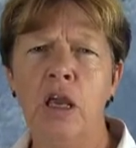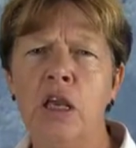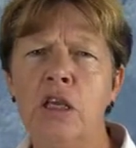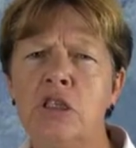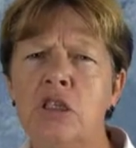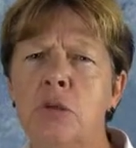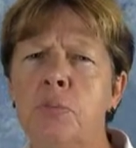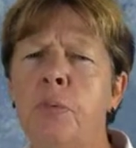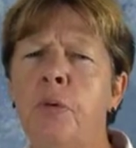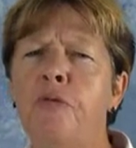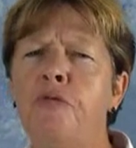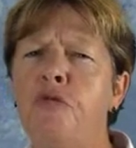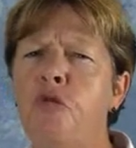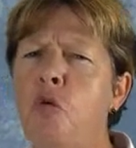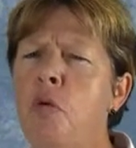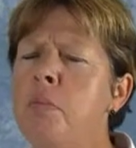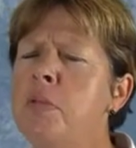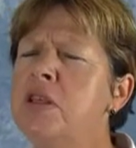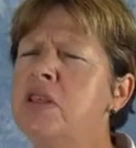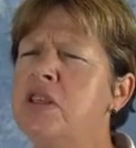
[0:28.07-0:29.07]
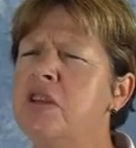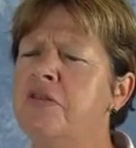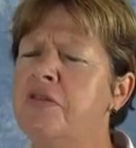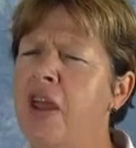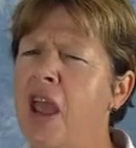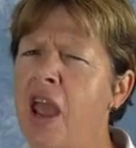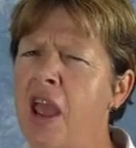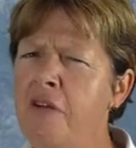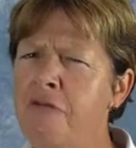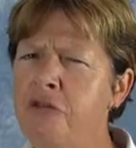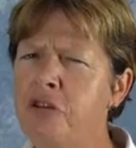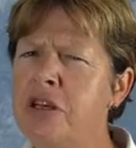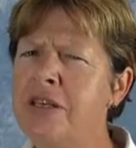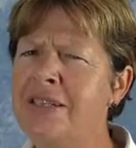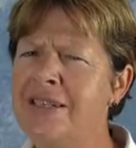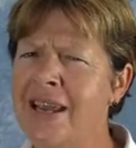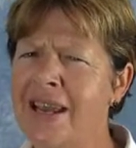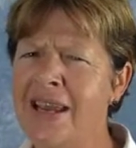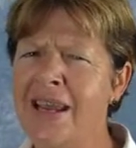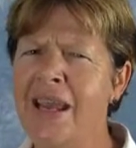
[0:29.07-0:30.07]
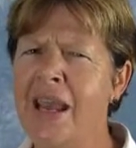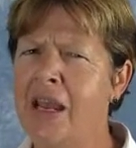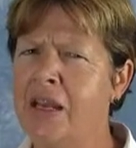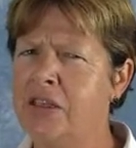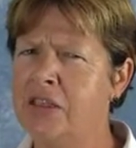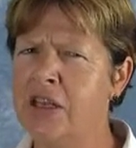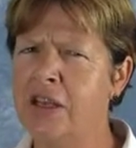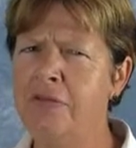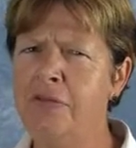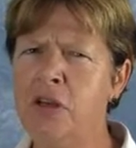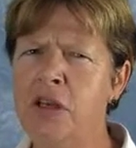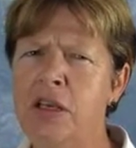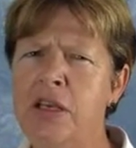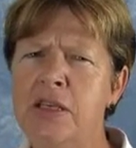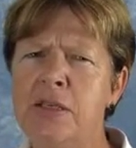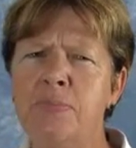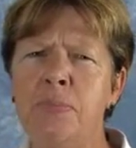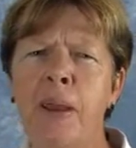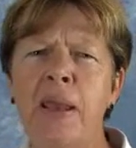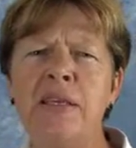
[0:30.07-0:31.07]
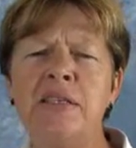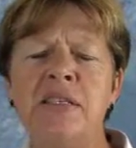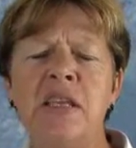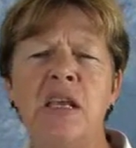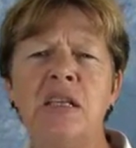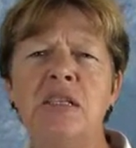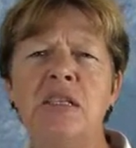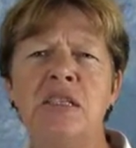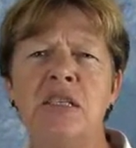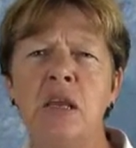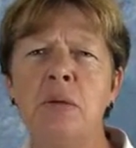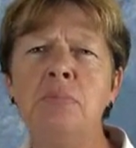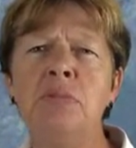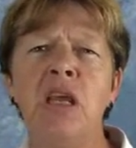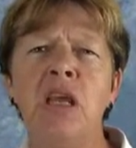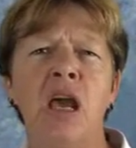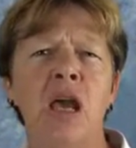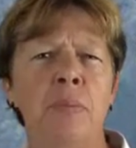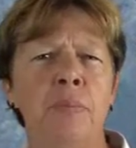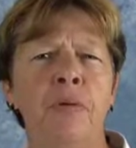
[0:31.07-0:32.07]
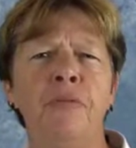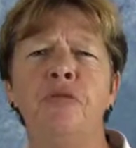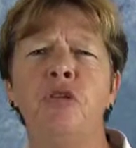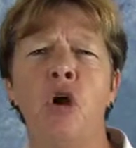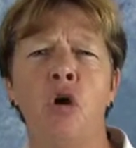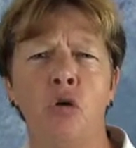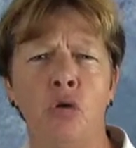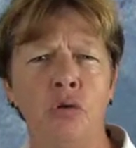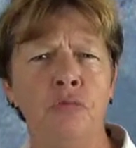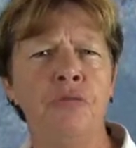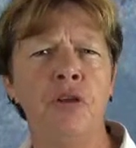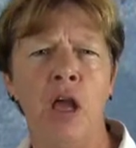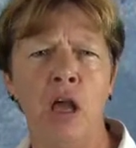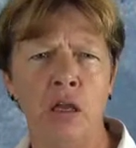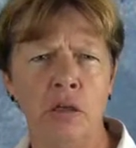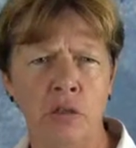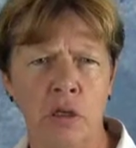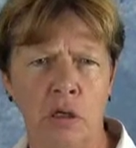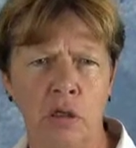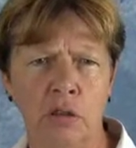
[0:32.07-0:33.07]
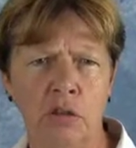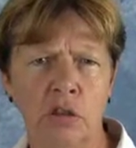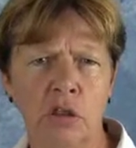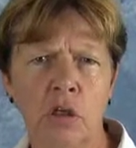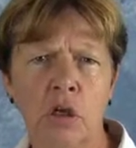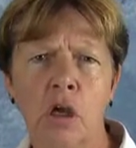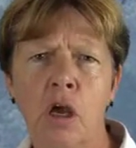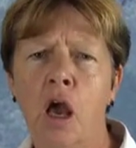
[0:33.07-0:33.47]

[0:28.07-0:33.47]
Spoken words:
It's the performance of everyday activities based on some type of code of conduct.